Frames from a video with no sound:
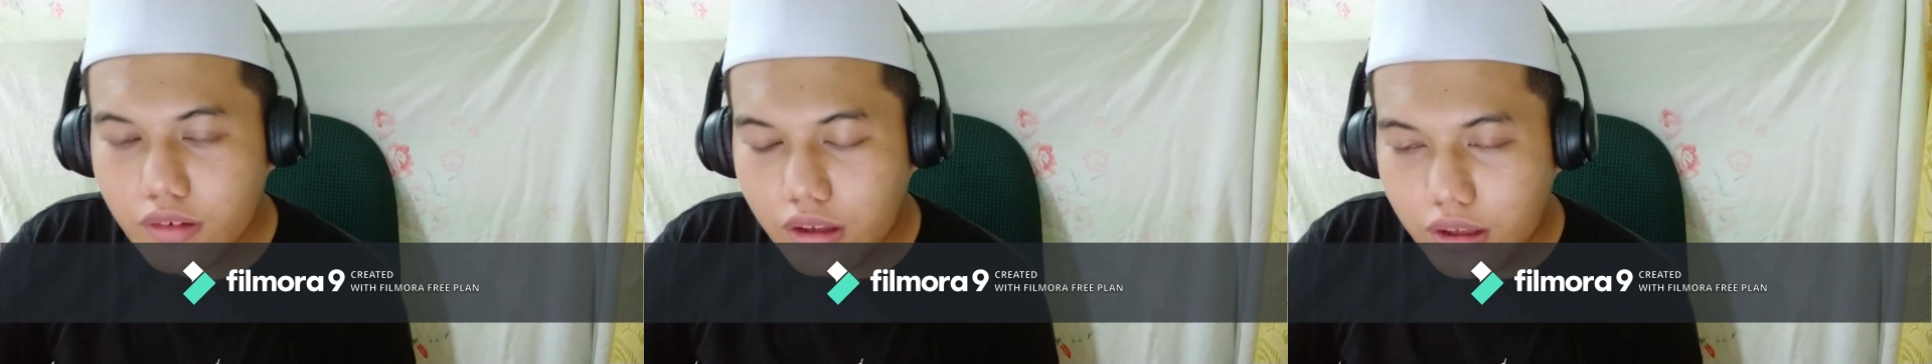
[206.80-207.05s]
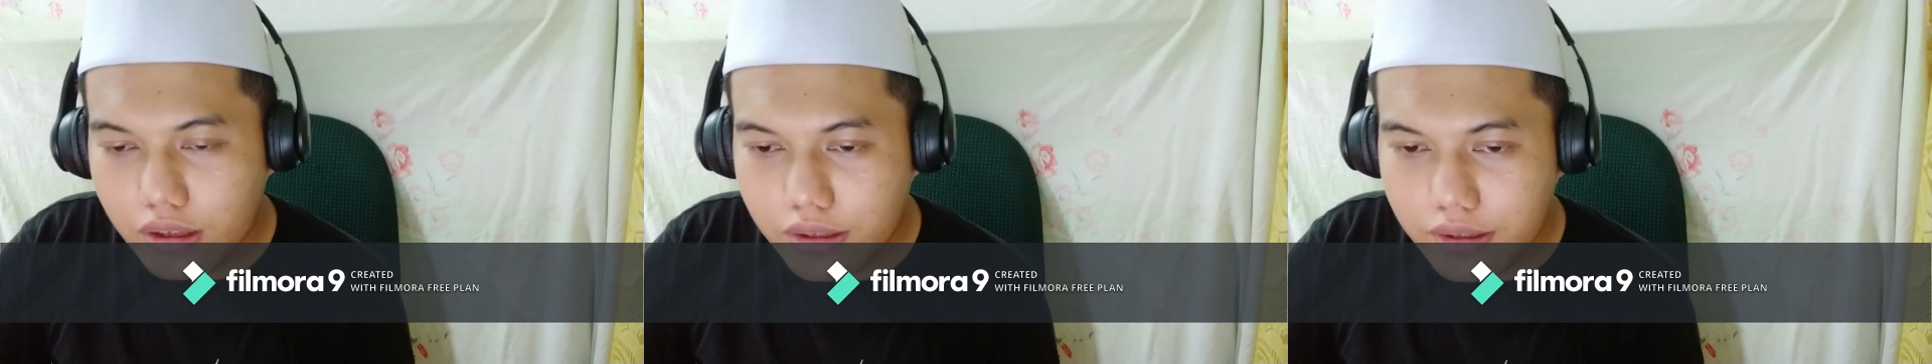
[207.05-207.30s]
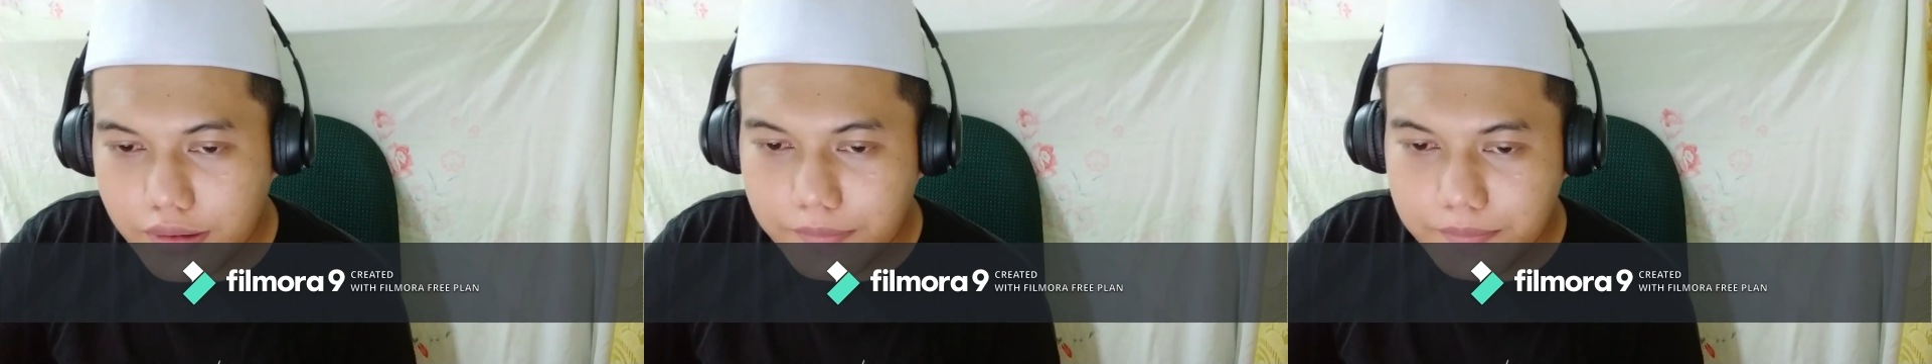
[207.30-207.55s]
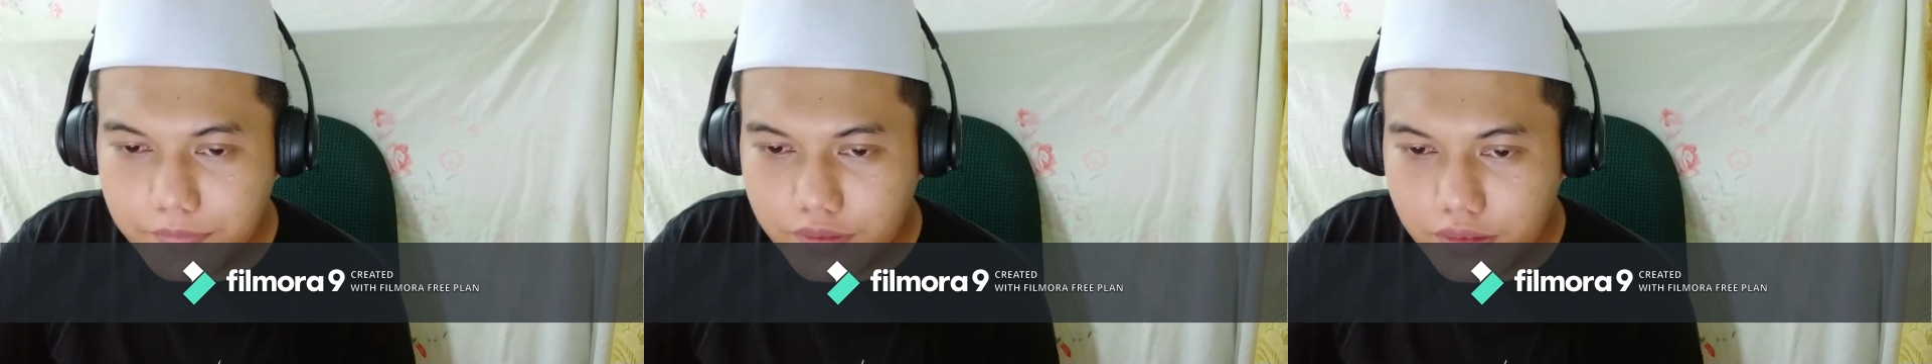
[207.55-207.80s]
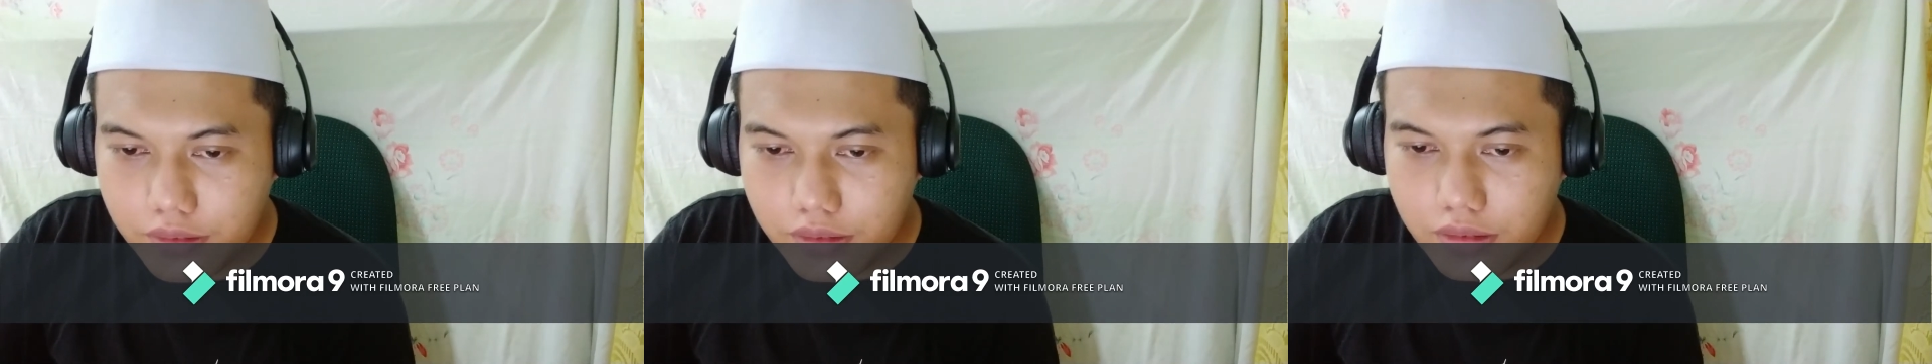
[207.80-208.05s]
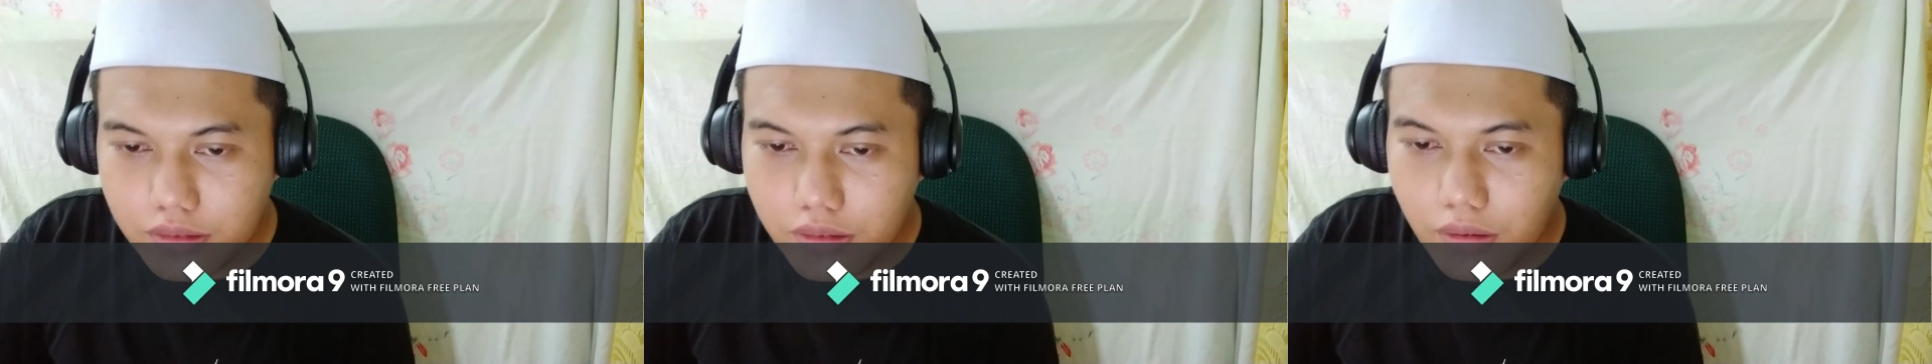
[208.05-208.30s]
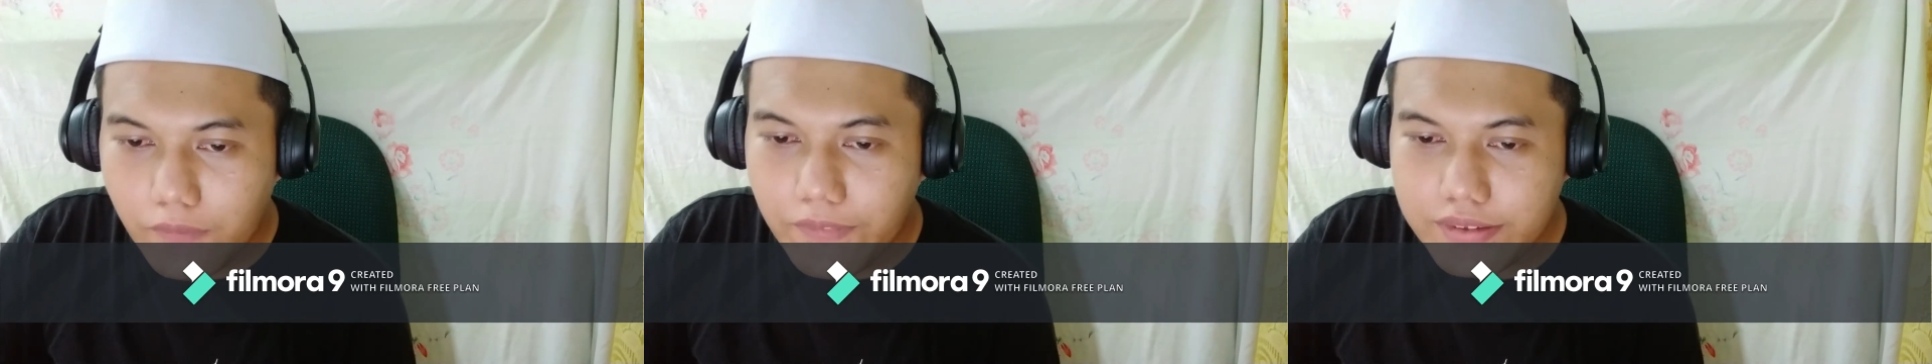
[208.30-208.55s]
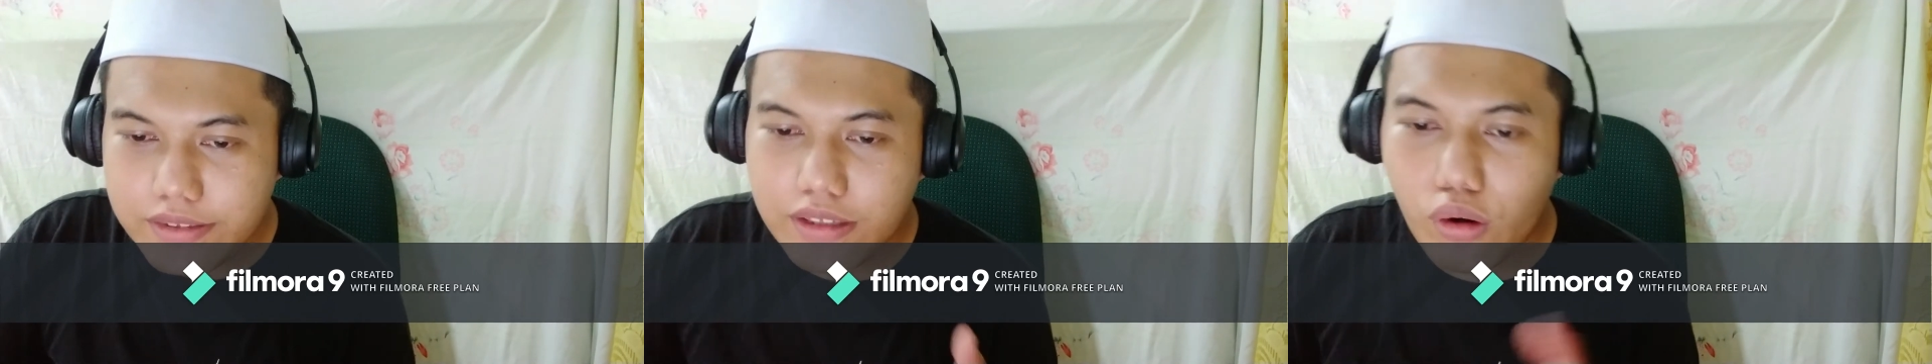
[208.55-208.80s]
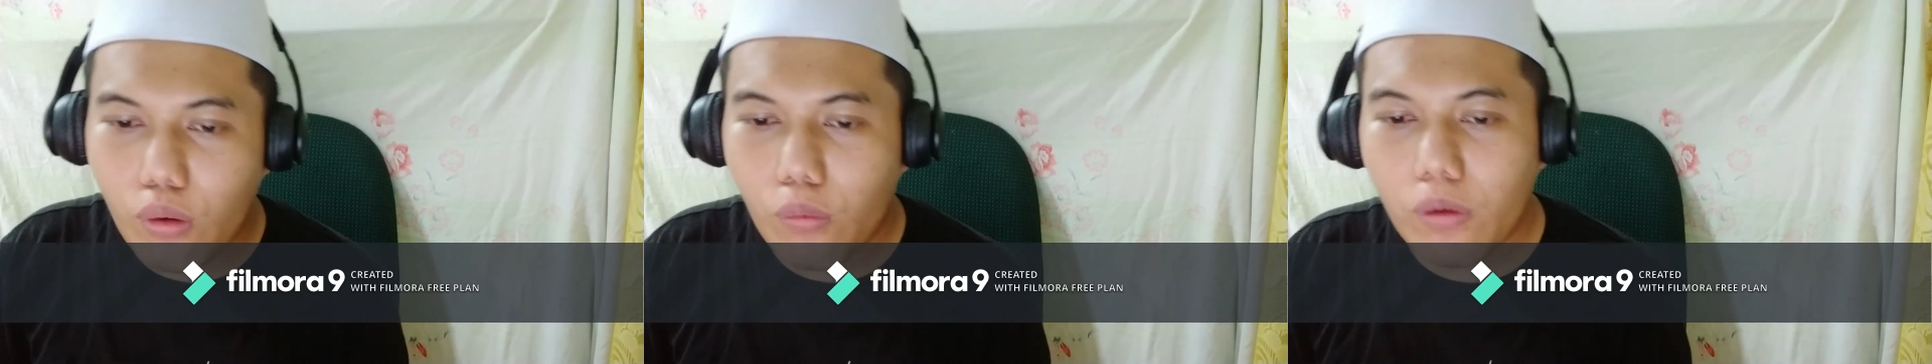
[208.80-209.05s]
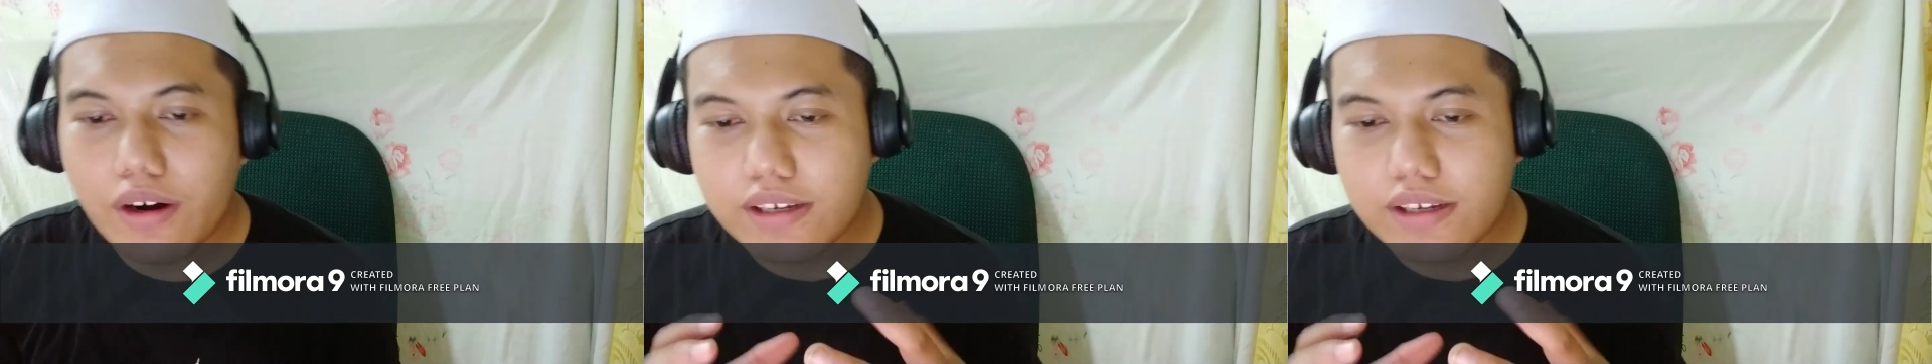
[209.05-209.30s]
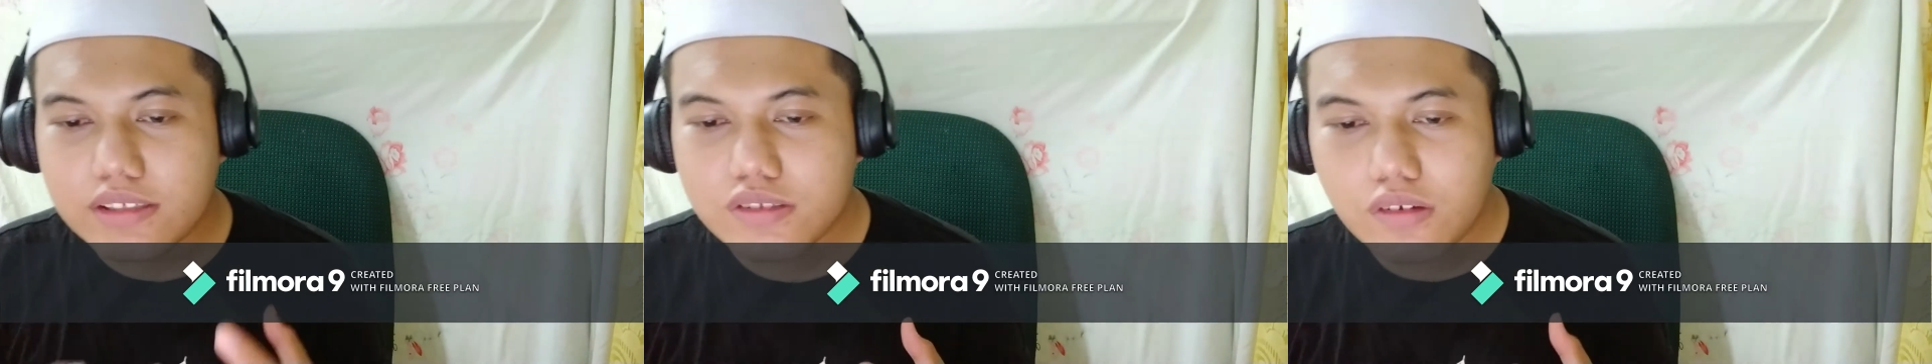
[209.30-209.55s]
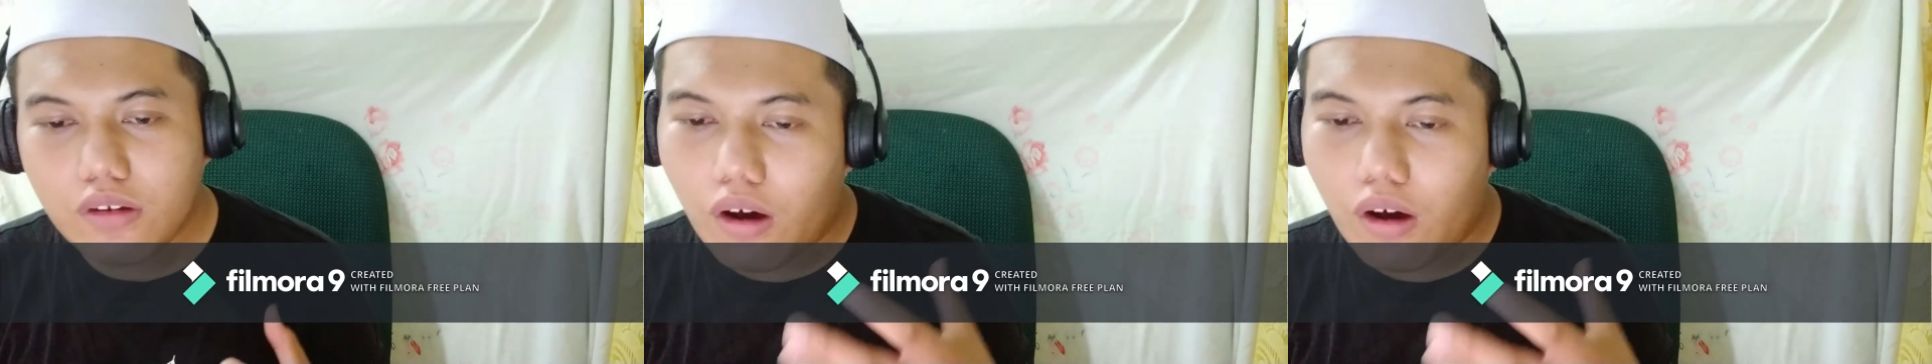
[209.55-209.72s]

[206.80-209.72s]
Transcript: um, firstly awareness